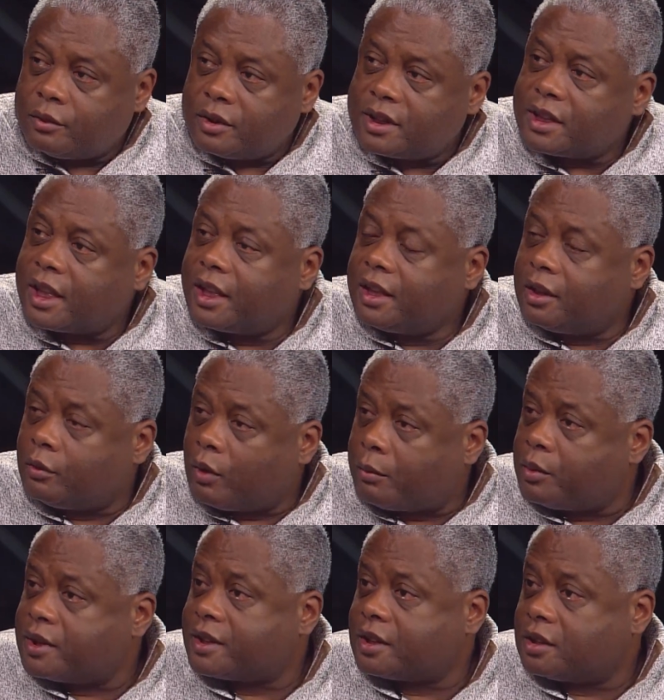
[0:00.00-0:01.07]
Hussein and
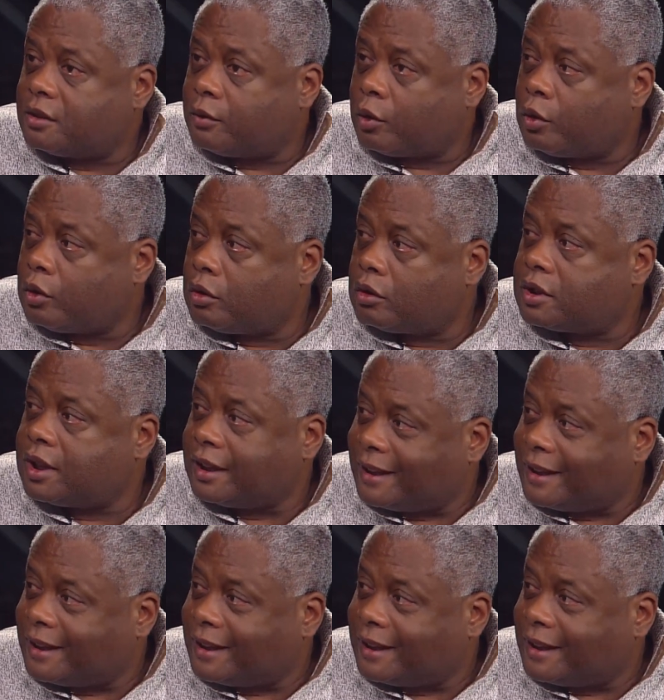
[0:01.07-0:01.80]
Representative Herr to